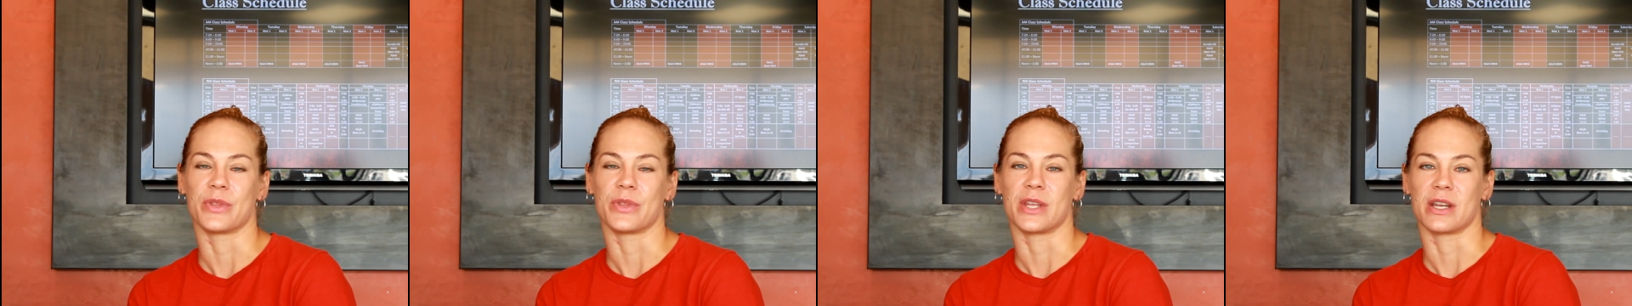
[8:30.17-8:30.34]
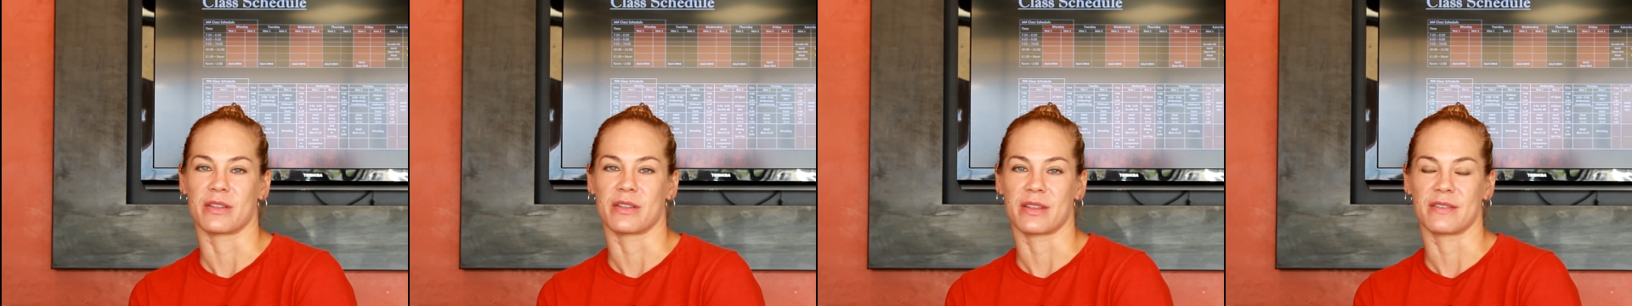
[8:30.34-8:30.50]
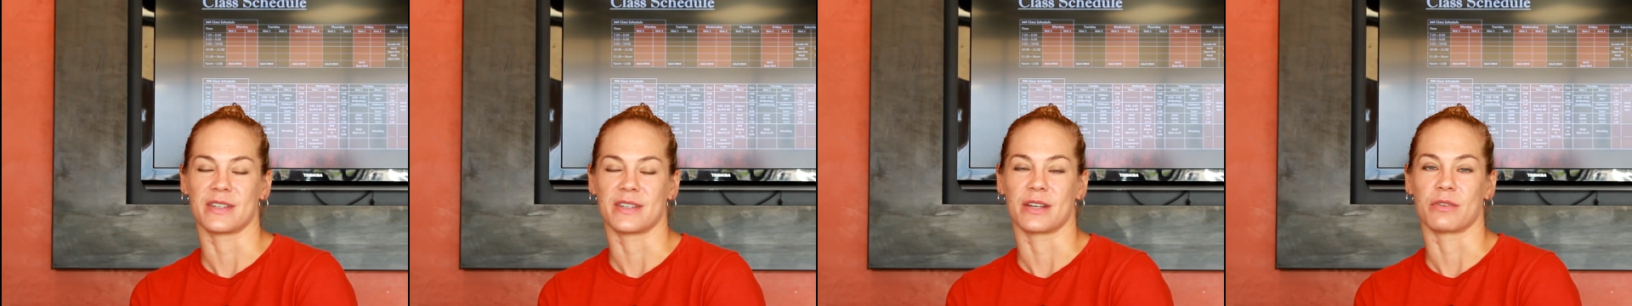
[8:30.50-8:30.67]

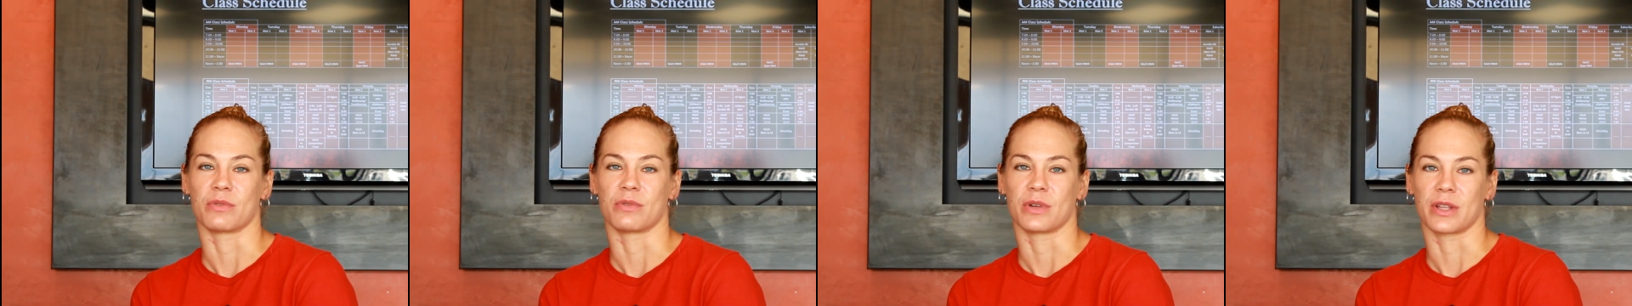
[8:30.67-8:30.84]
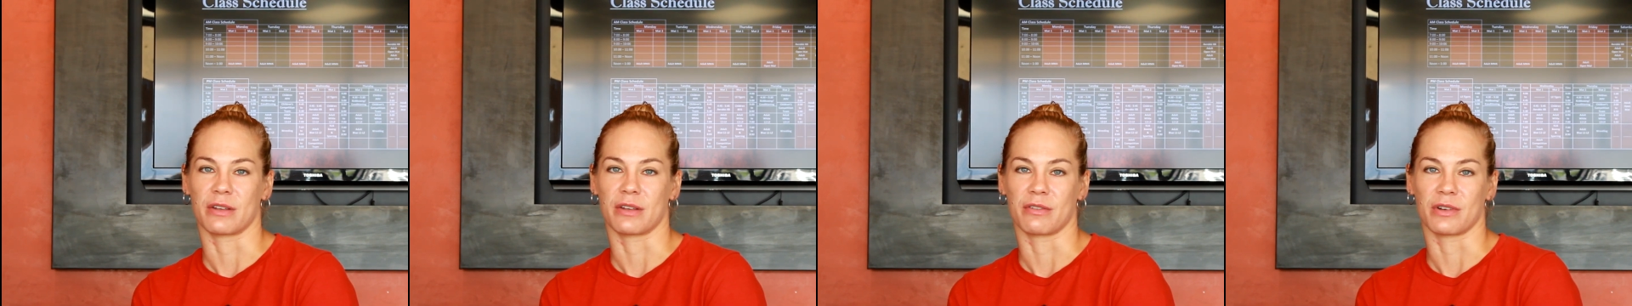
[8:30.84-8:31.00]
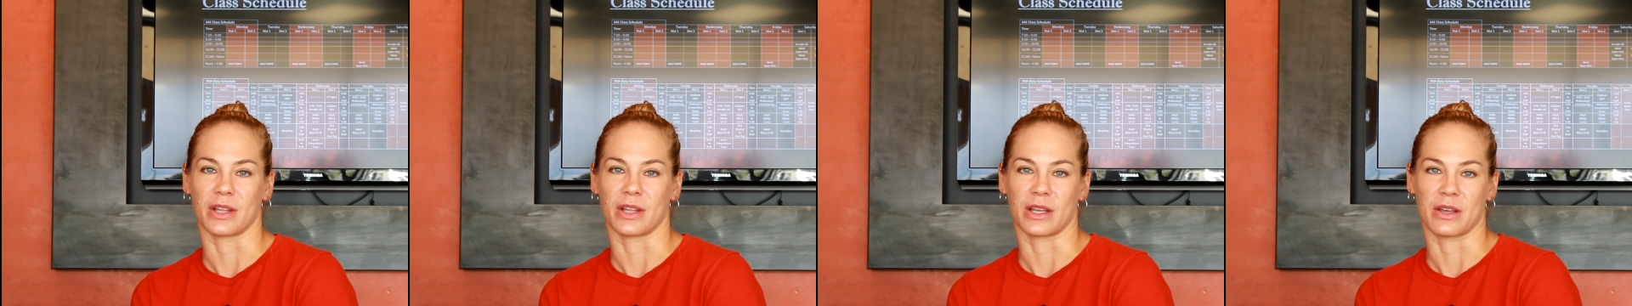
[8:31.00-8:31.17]
They've been
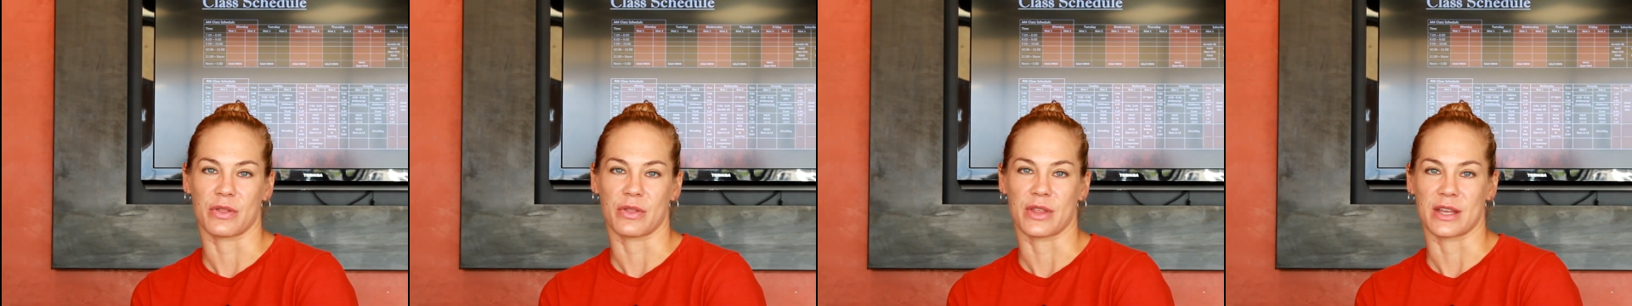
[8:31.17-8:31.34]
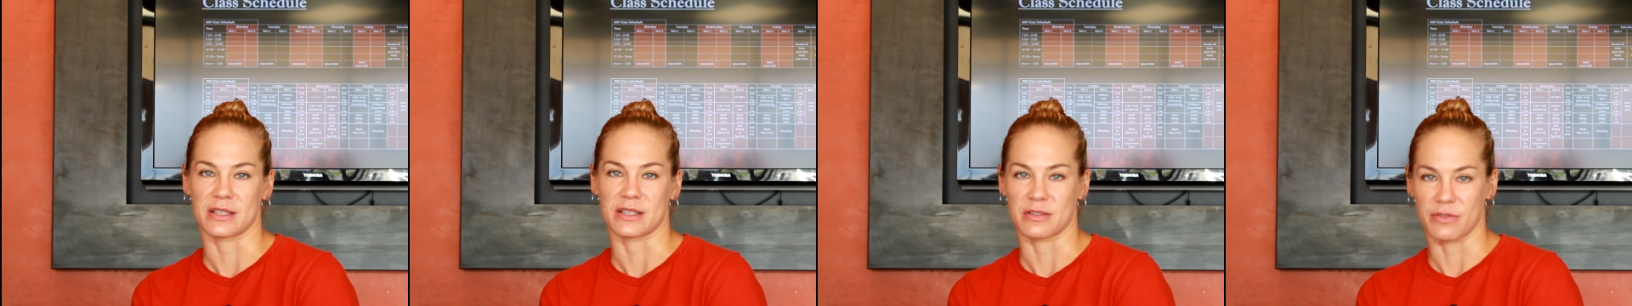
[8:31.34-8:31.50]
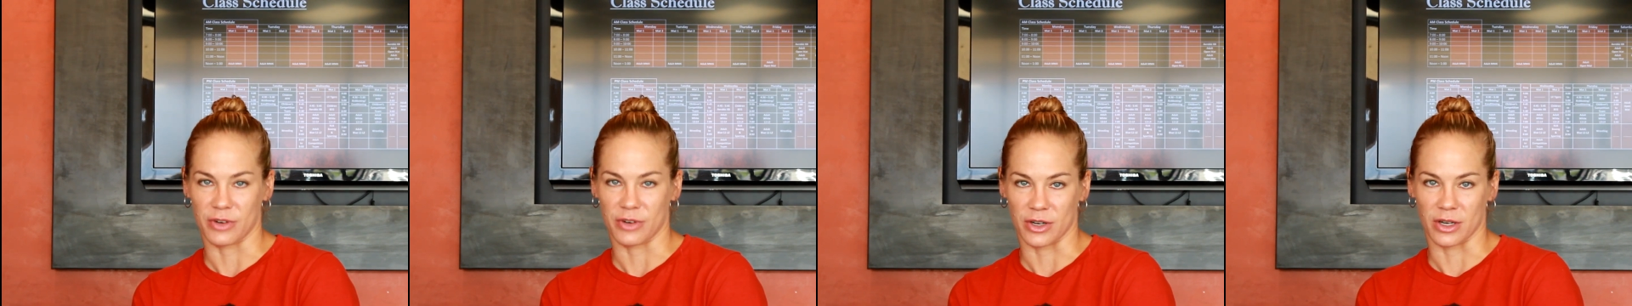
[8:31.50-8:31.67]
really, really
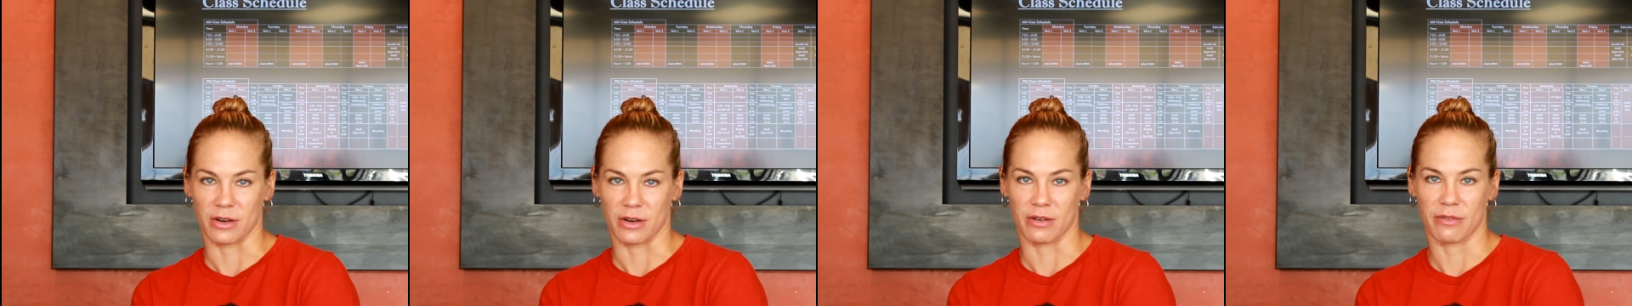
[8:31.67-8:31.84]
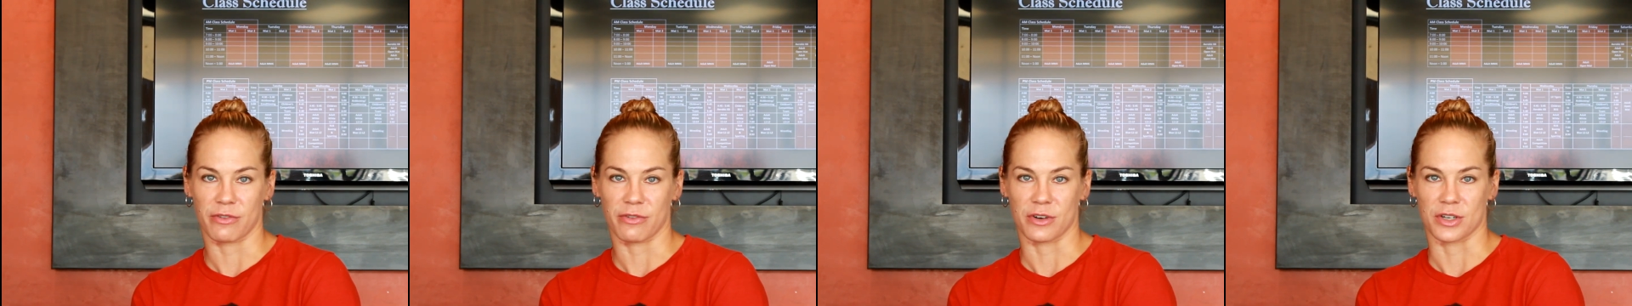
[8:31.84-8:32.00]
good things